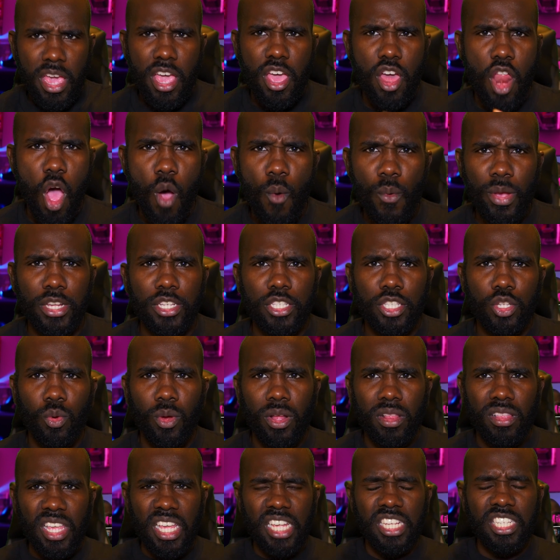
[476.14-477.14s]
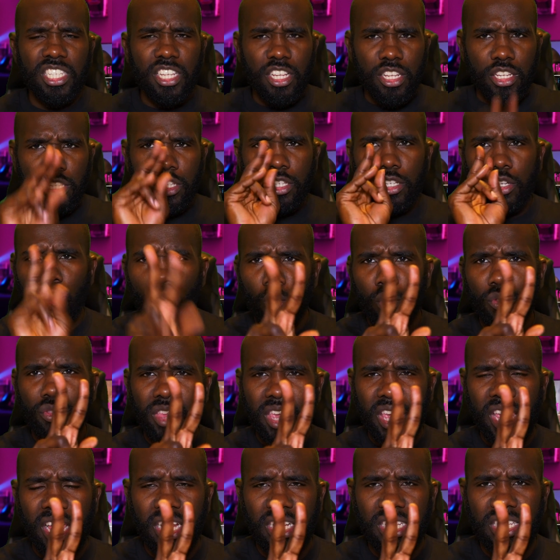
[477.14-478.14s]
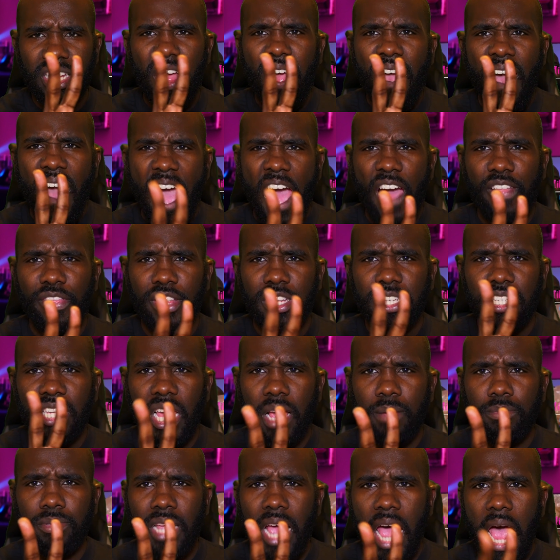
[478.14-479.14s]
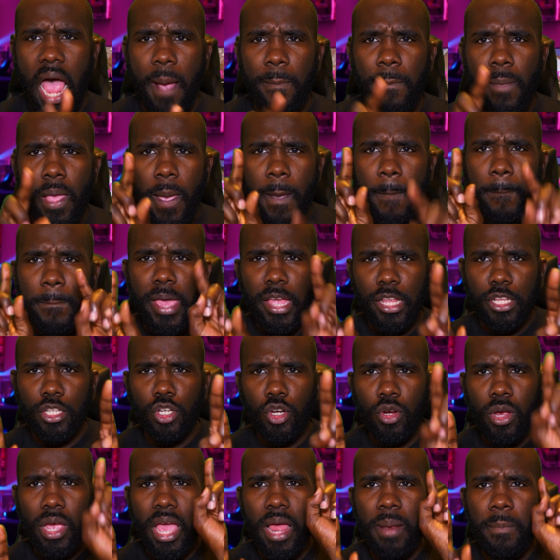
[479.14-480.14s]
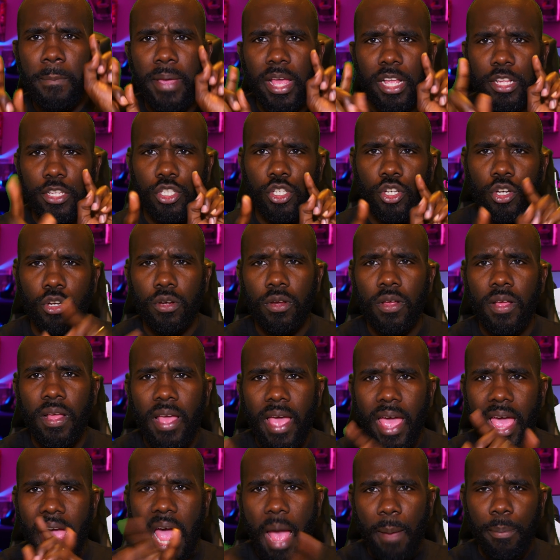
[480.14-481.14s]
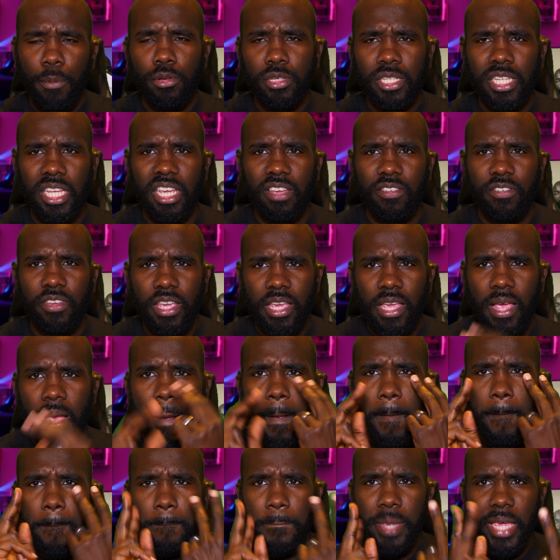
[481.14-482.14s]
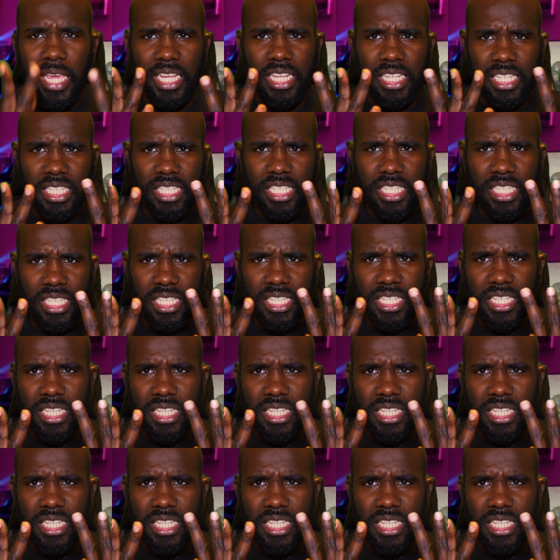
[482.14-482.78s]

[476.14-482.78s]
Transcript: And always do at least 2 things at the same time. Picture in picture, Apple TV. Peace.